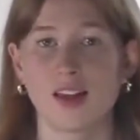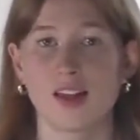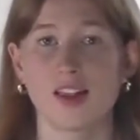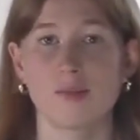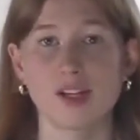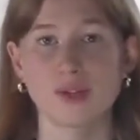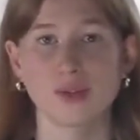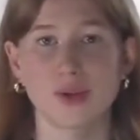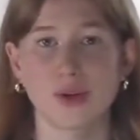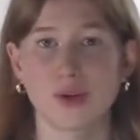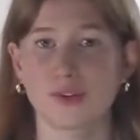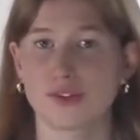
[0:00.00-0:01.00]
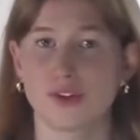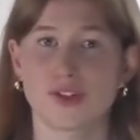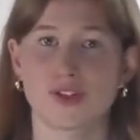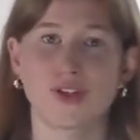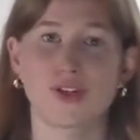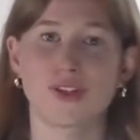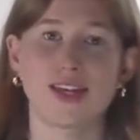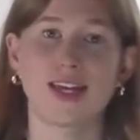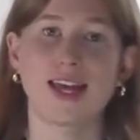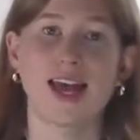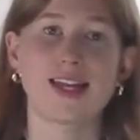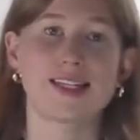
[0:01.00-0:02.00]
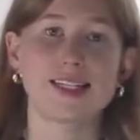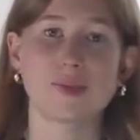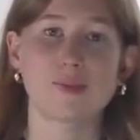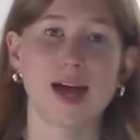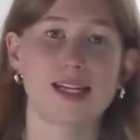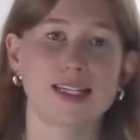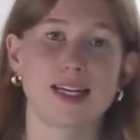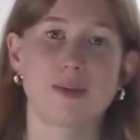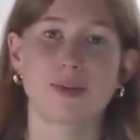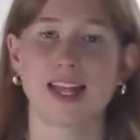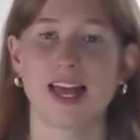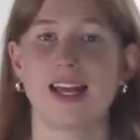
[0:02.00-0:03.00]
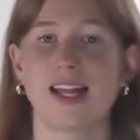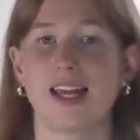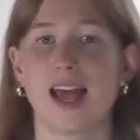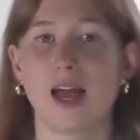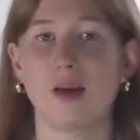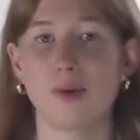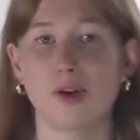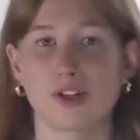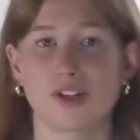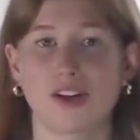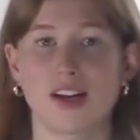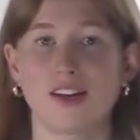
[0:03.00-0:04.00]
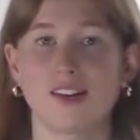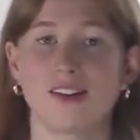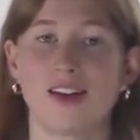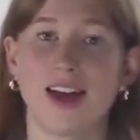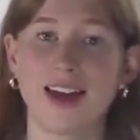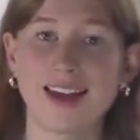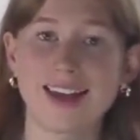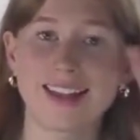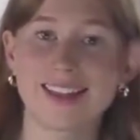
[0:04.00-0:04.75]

The mental load refers to the anticipating, planning and monitoring, i.e.